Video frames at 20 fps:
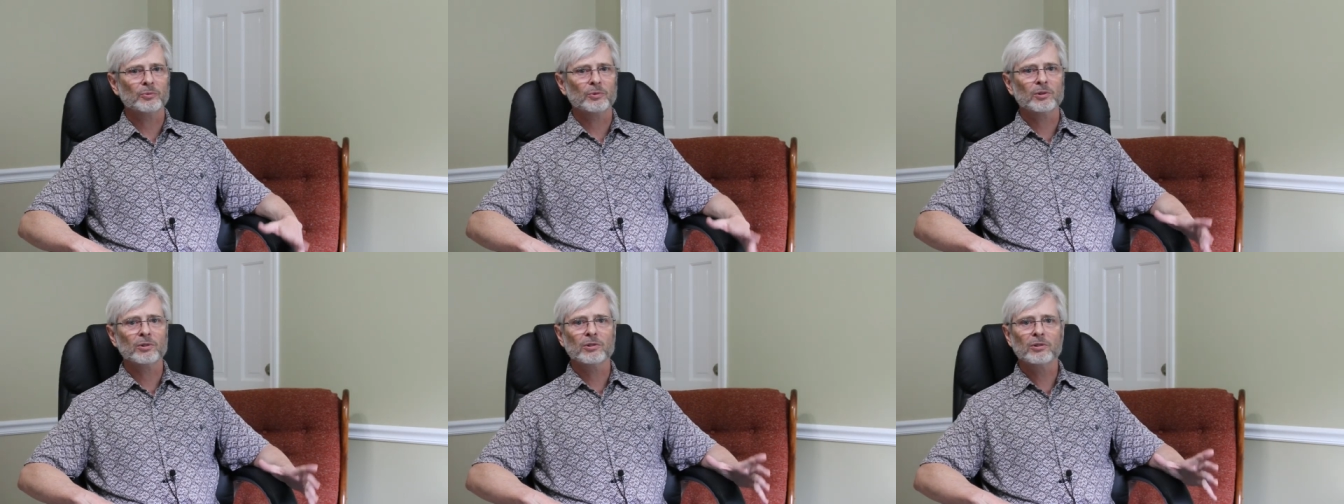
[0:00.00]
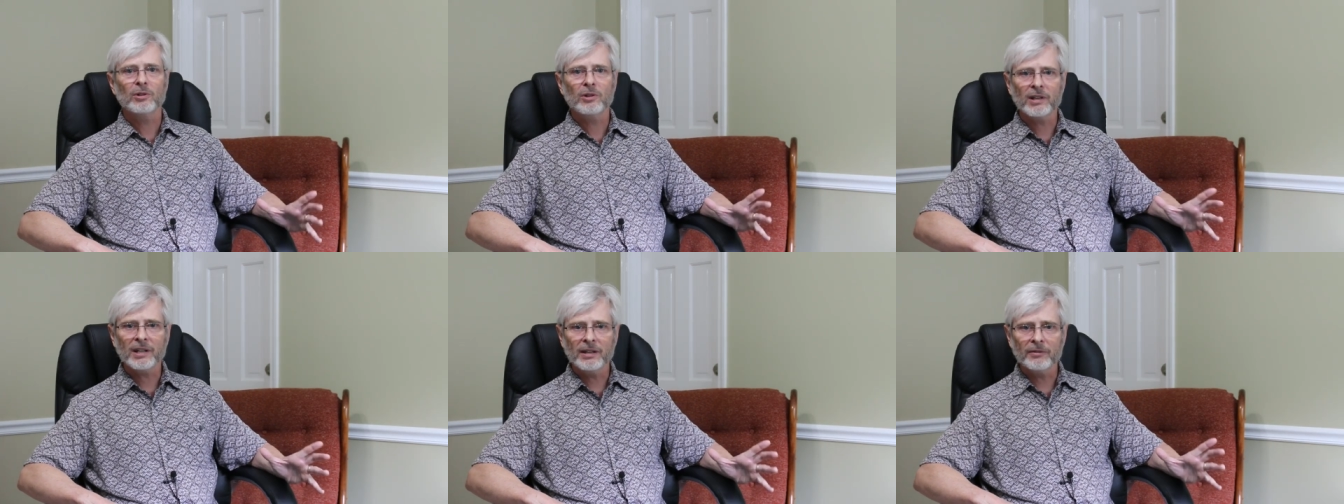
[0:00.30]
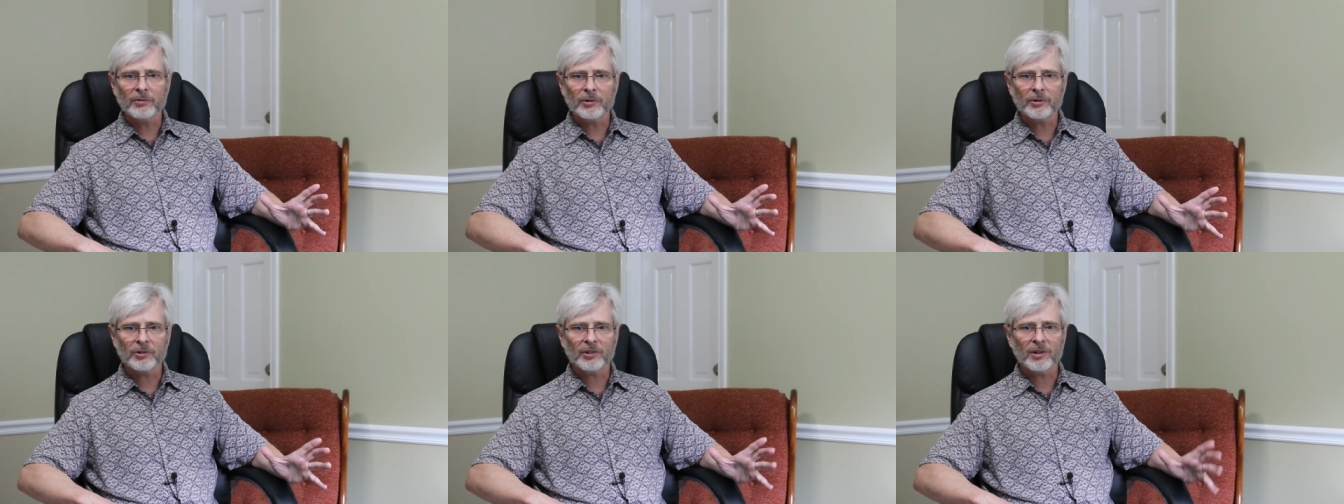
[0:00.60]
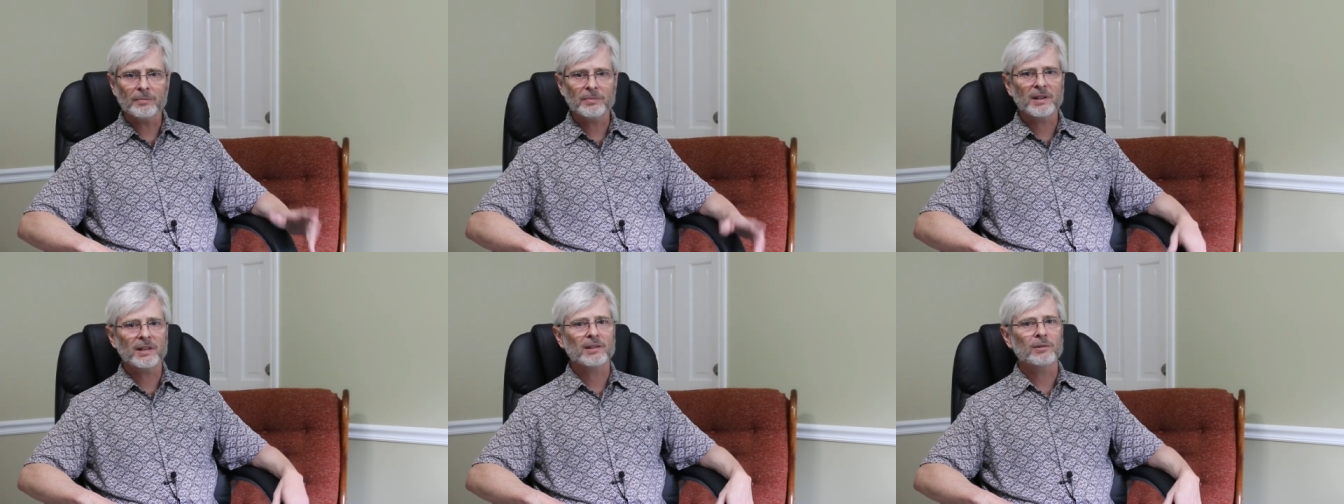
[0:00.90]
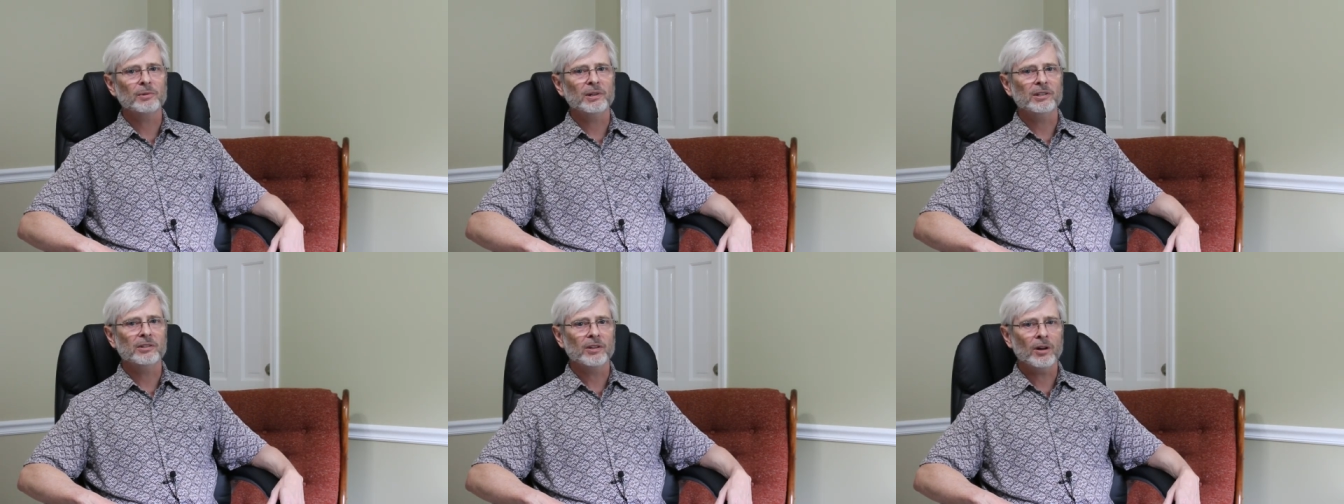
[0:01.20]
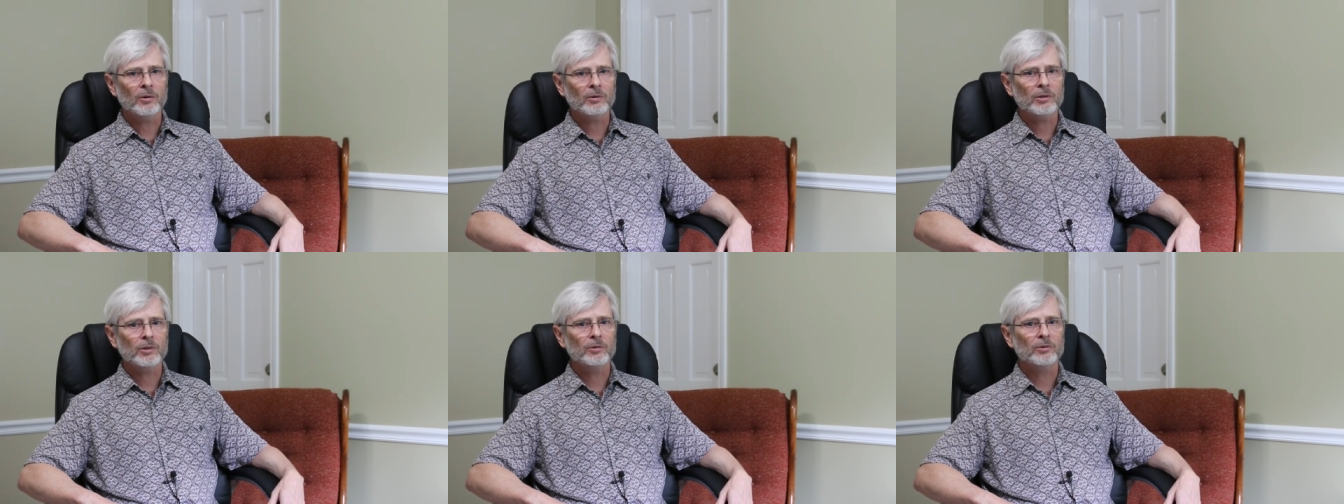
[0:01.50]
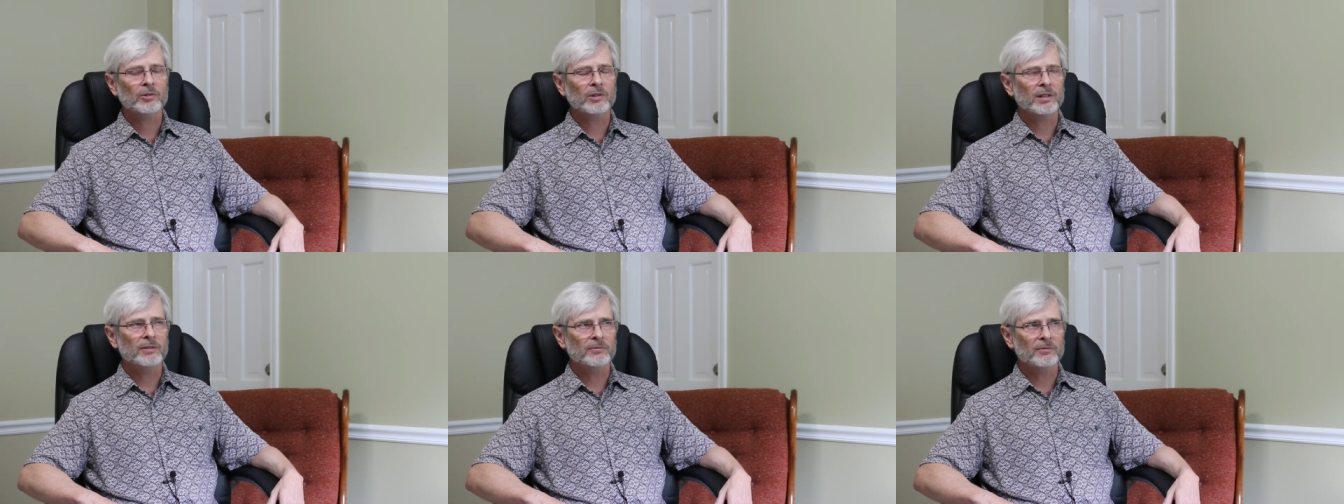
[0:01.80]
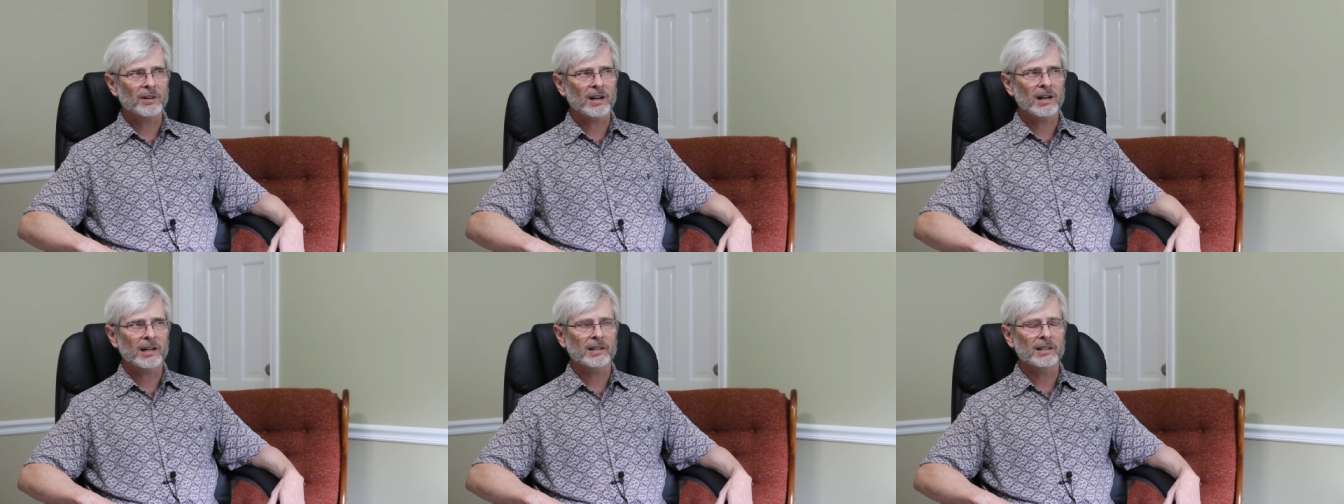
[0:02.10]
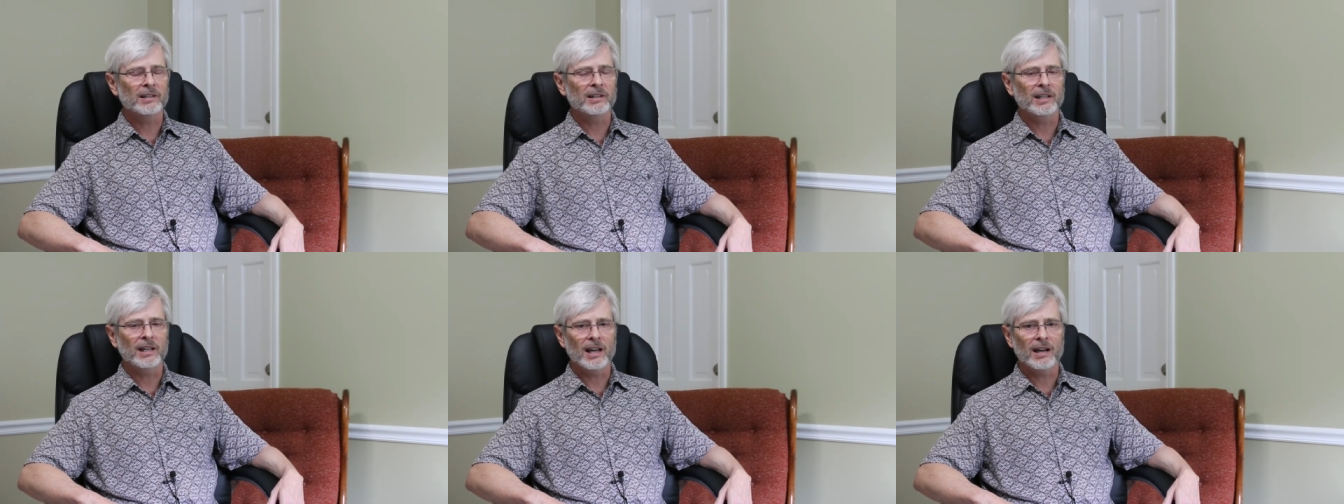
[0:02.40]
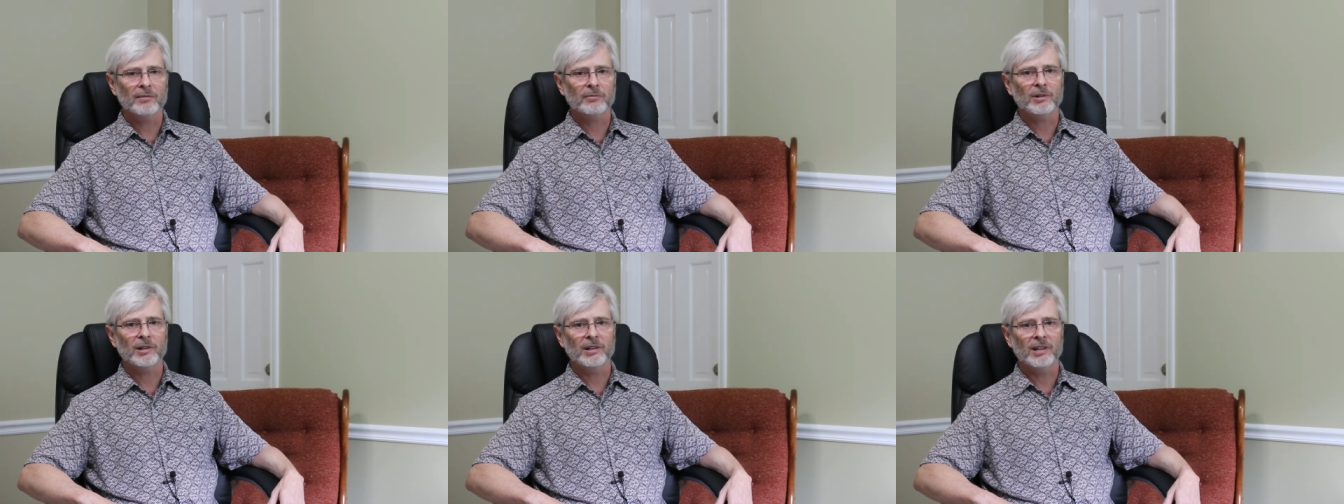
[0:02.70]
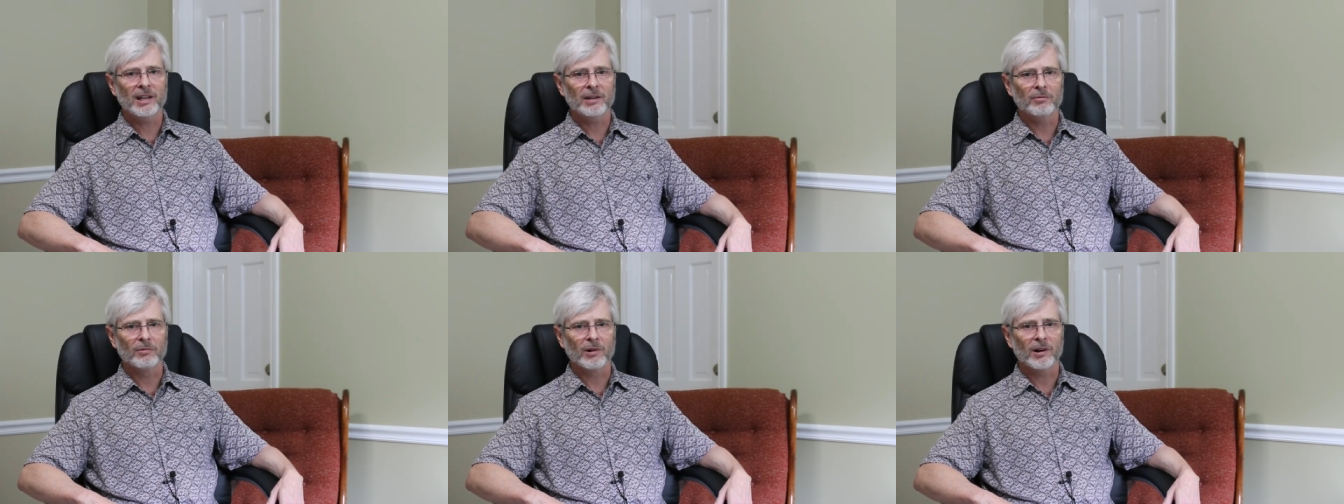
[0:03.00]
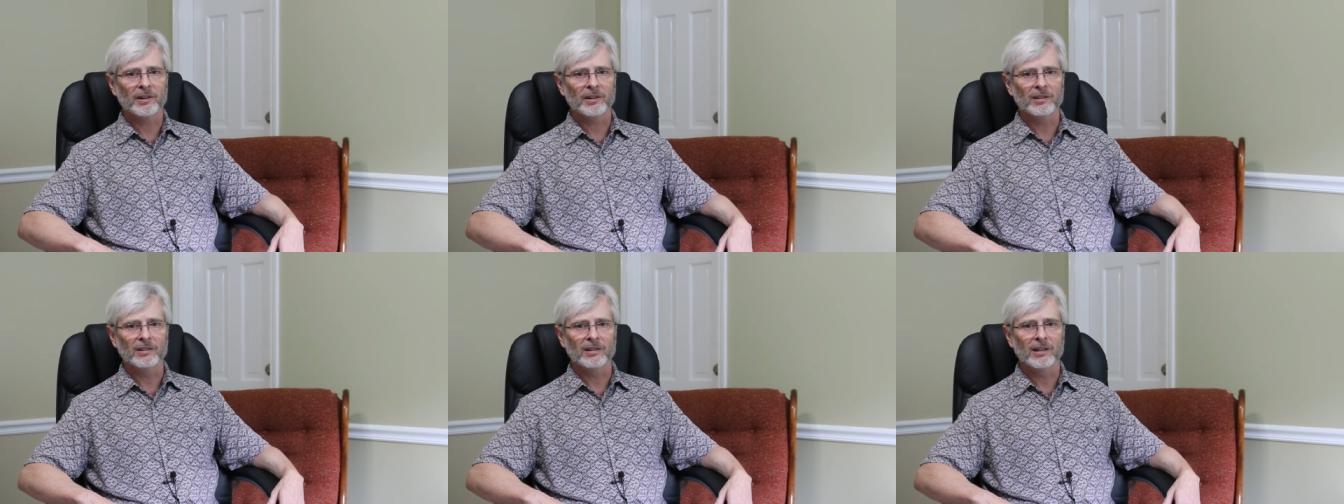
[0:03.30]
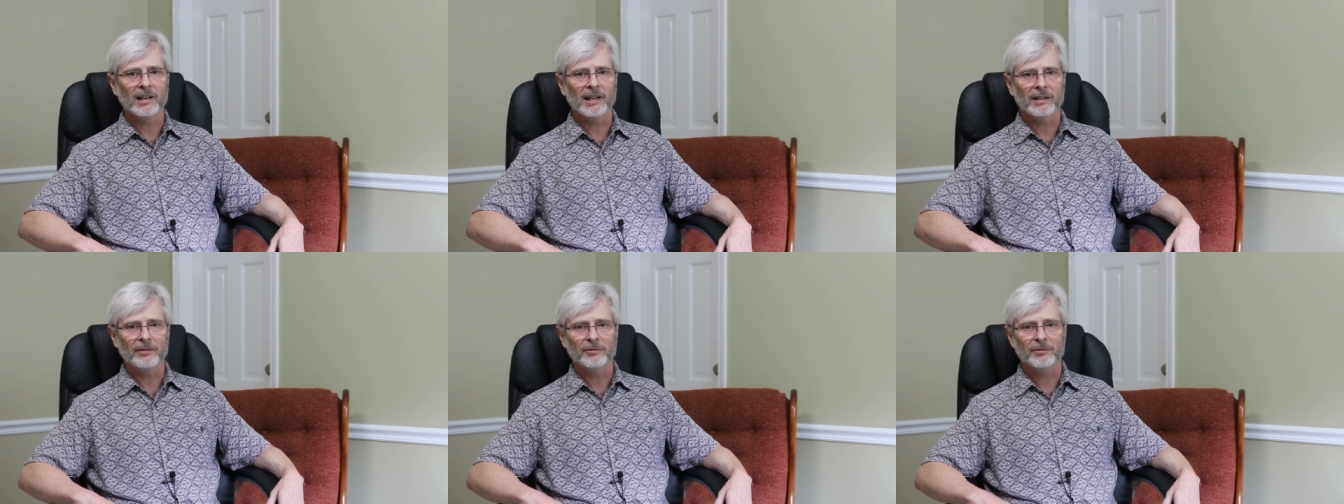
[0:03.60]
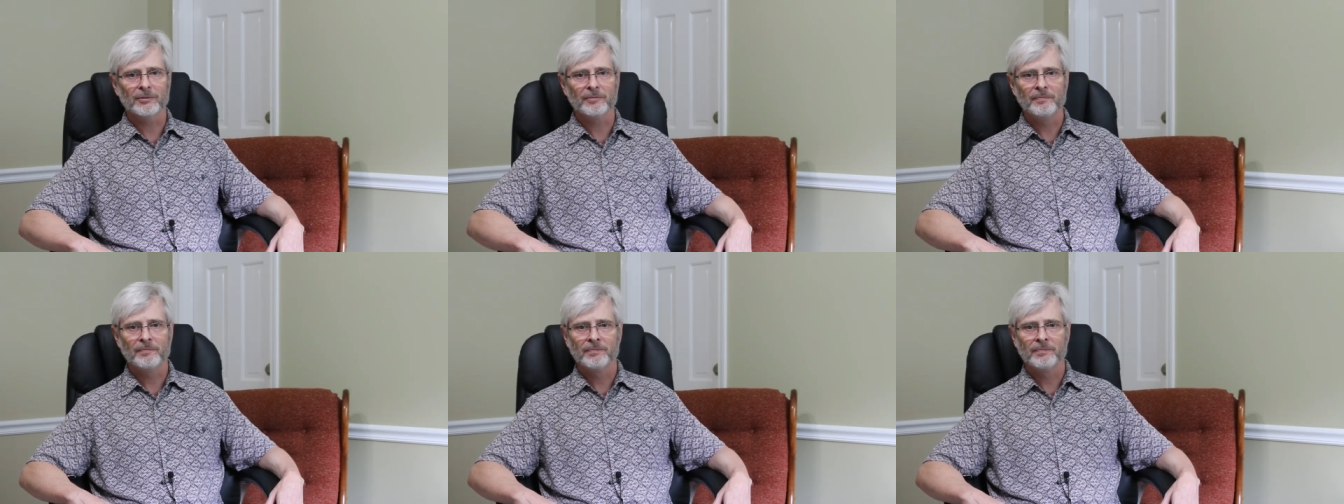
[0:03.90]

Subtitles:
we're looking for something that we don't usually find in the everyday run of life.